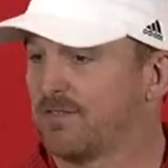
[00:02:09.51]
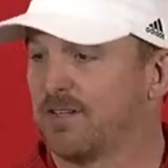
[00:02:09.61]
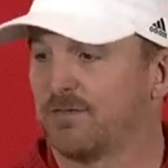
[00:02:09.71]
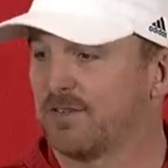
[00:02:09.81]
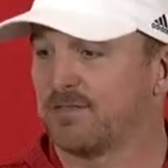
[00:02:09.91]

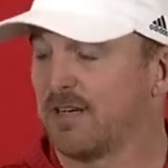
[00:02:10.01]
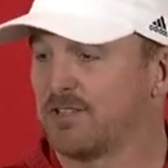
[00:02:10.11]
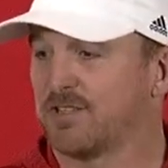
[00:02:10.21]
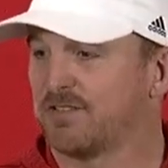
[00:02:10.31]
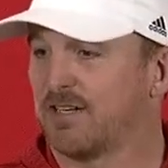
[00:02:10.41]
defense, not
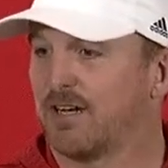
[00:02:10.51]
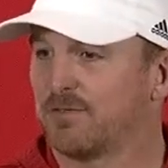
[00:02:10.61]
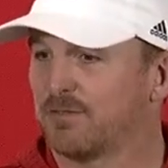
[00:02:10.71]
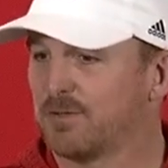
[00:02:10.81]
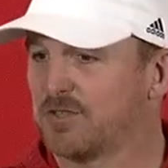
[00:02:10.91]
just the
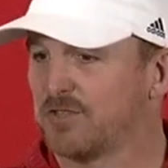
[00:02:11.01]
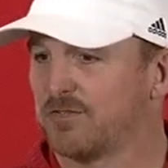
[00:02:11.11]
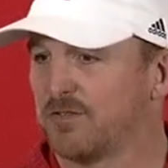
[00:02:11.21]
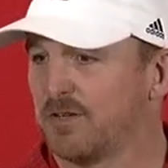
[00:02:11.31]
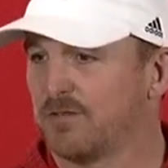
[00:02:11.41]
offense, but
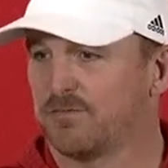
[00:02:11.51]
just uh,